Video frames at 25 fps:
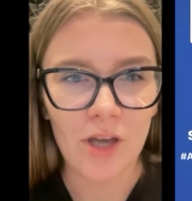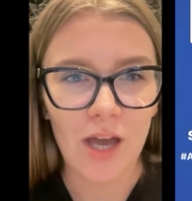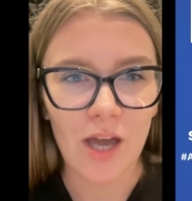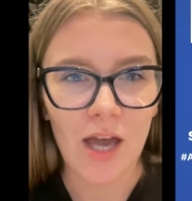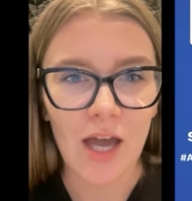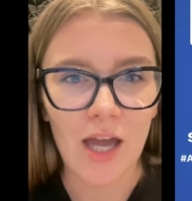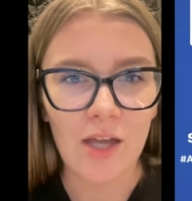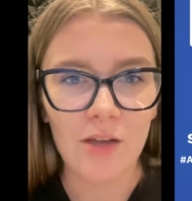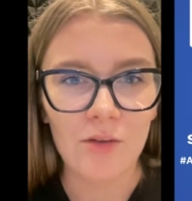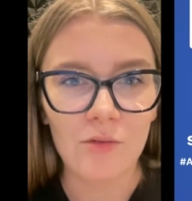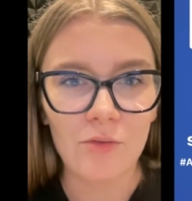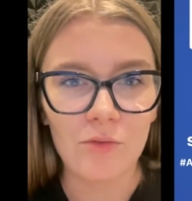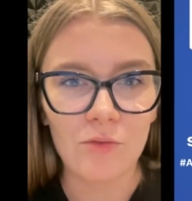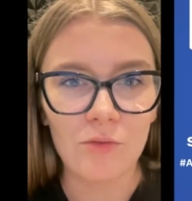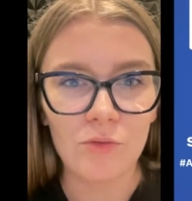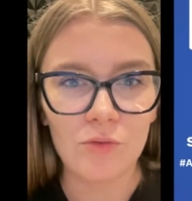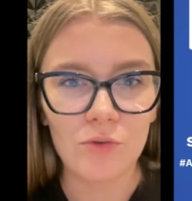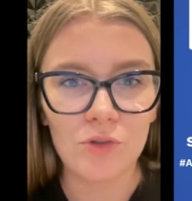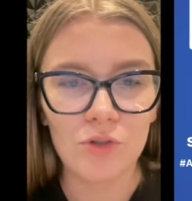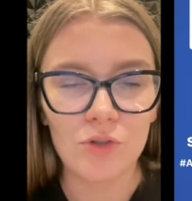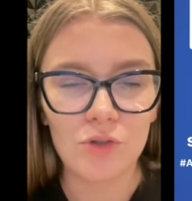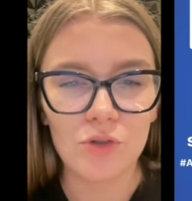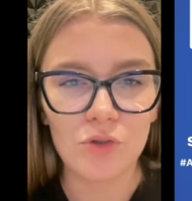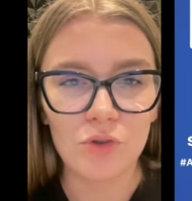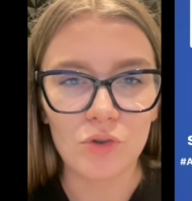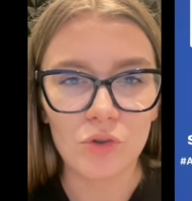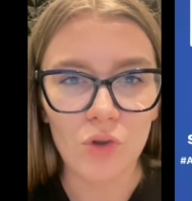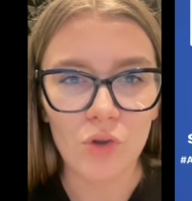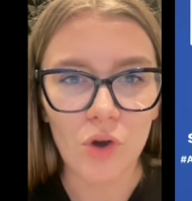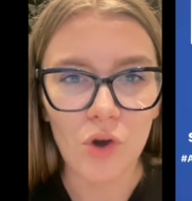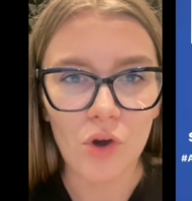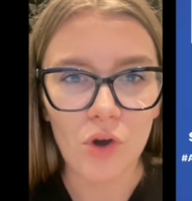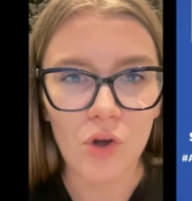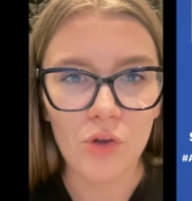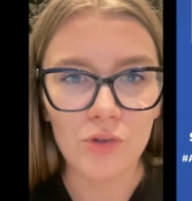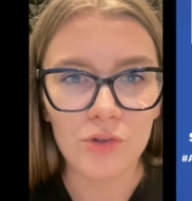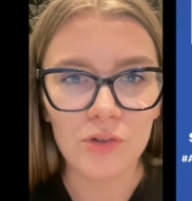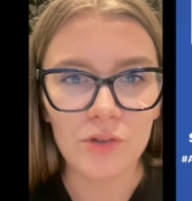I would
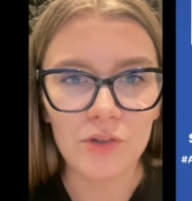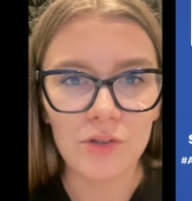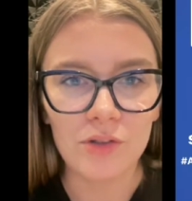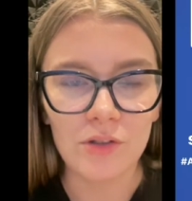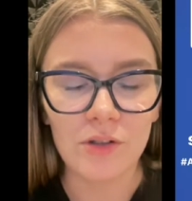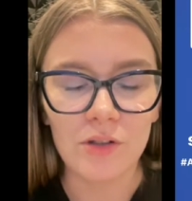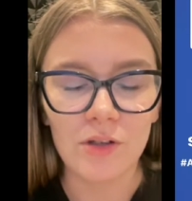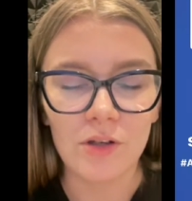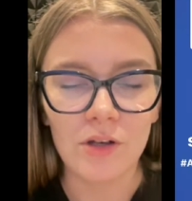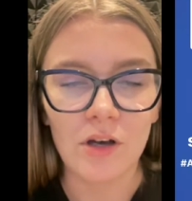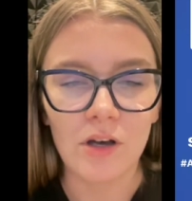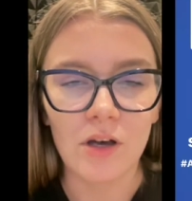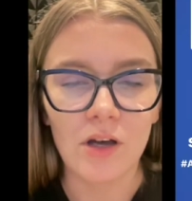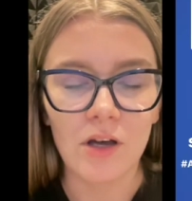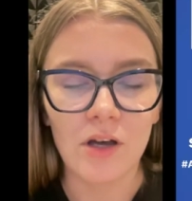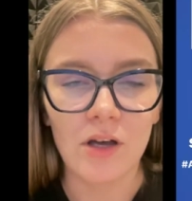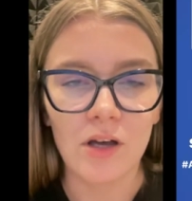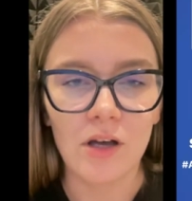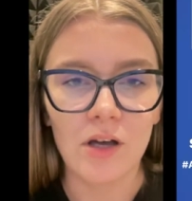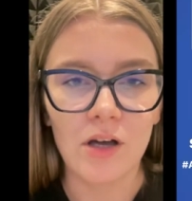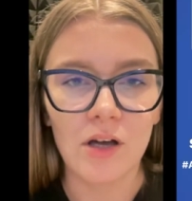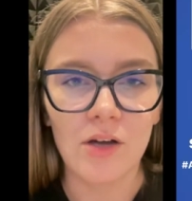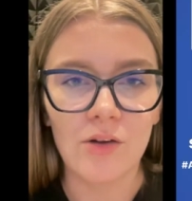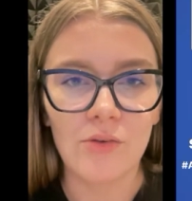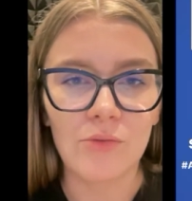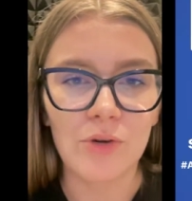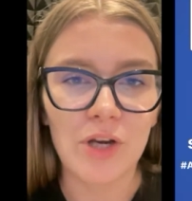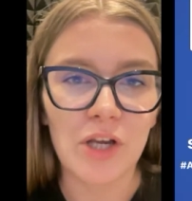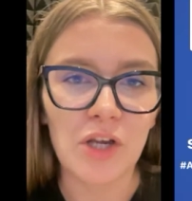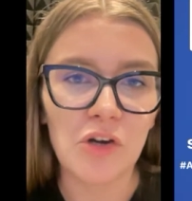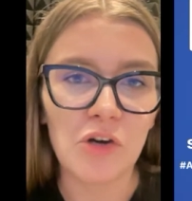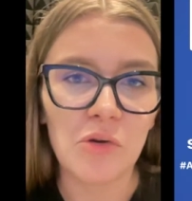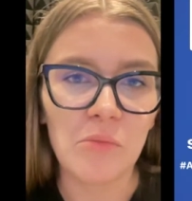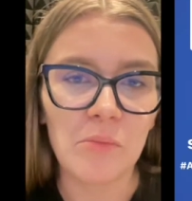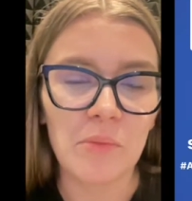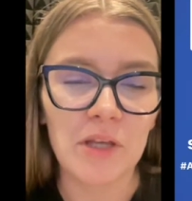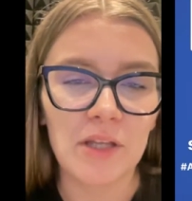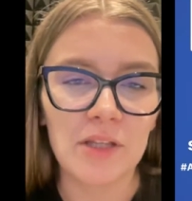not
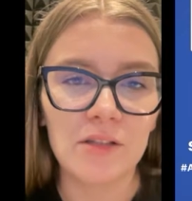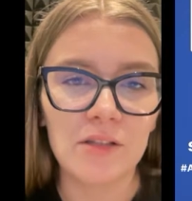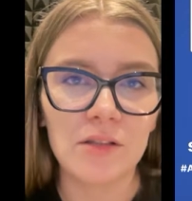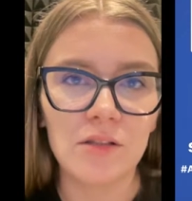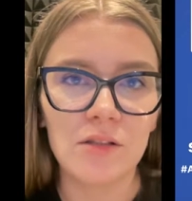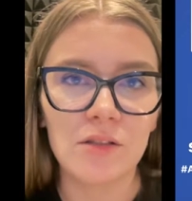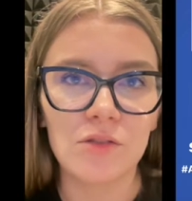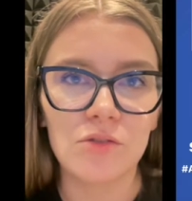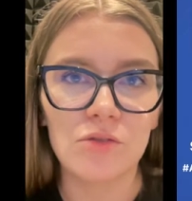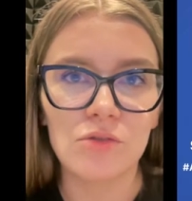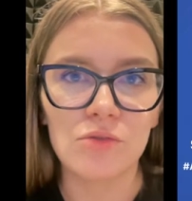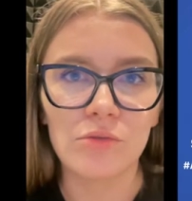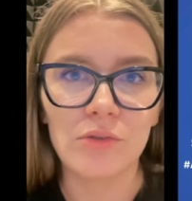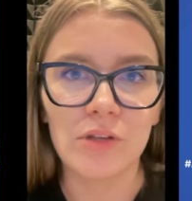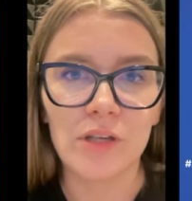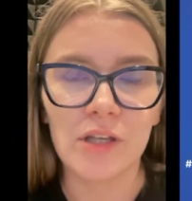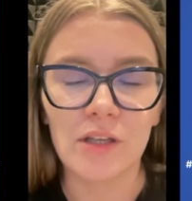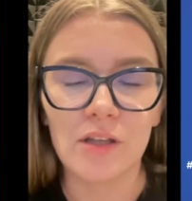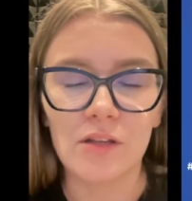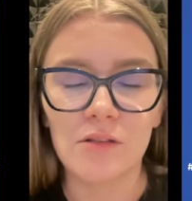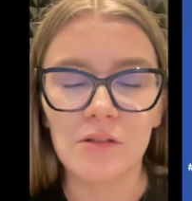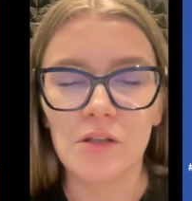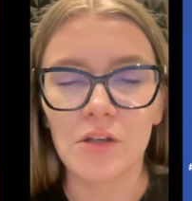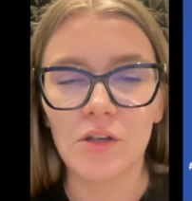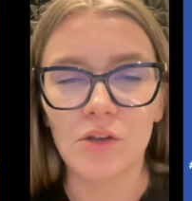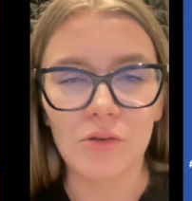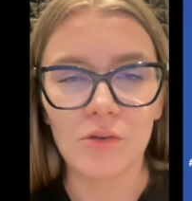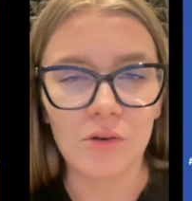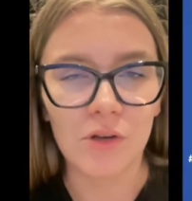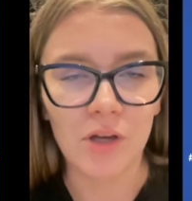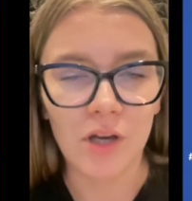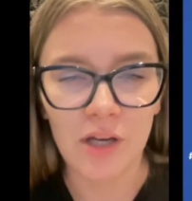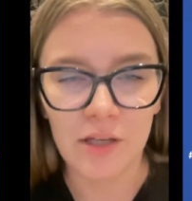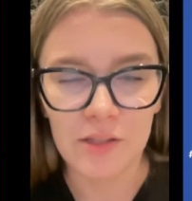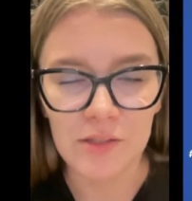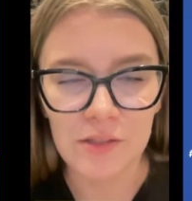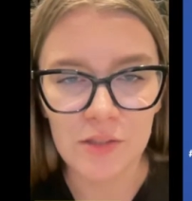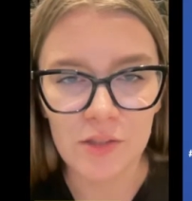recommend doing like your
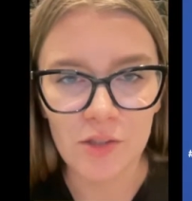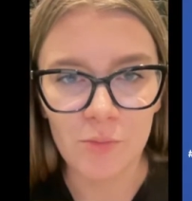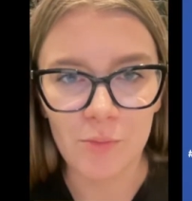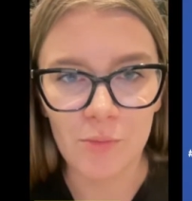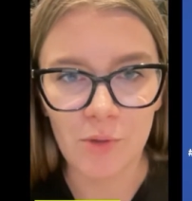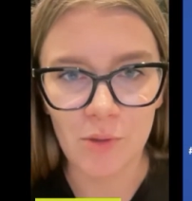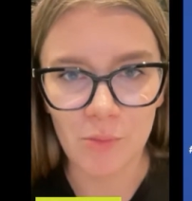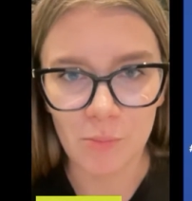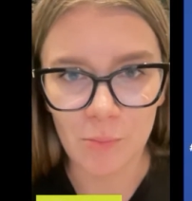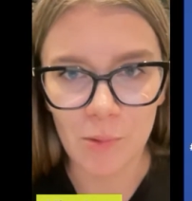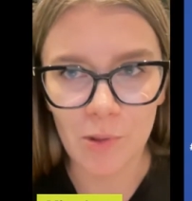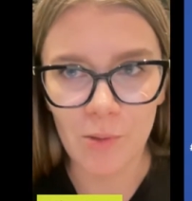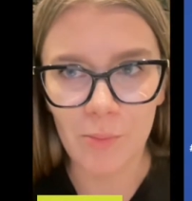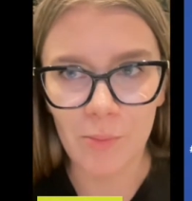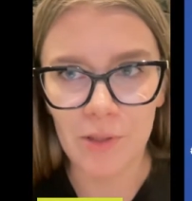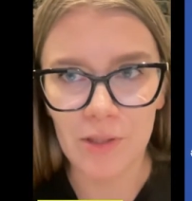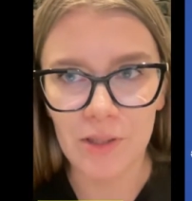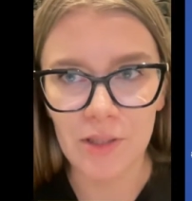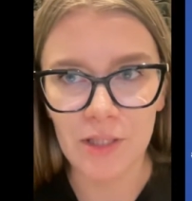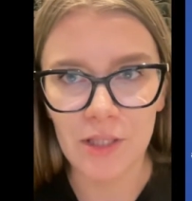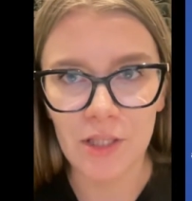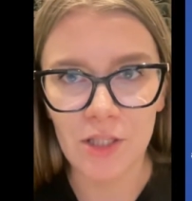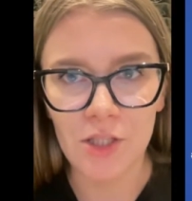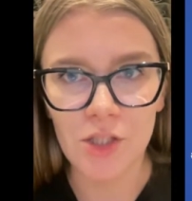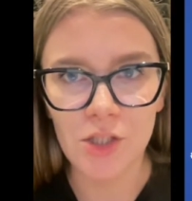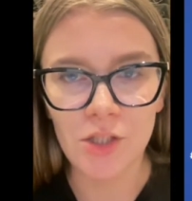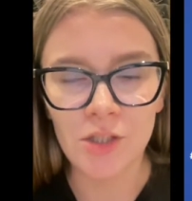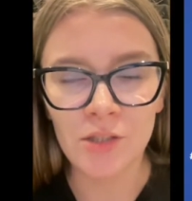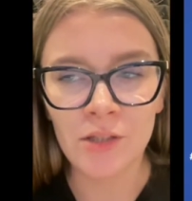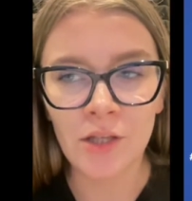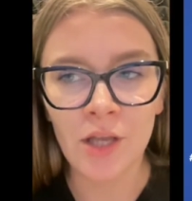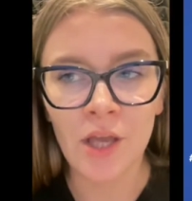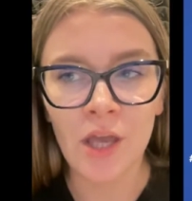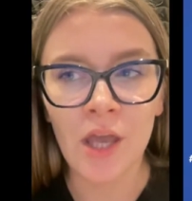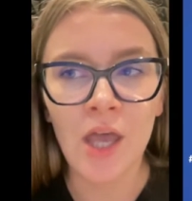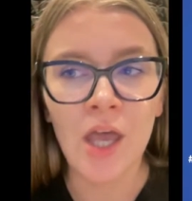custom implementation,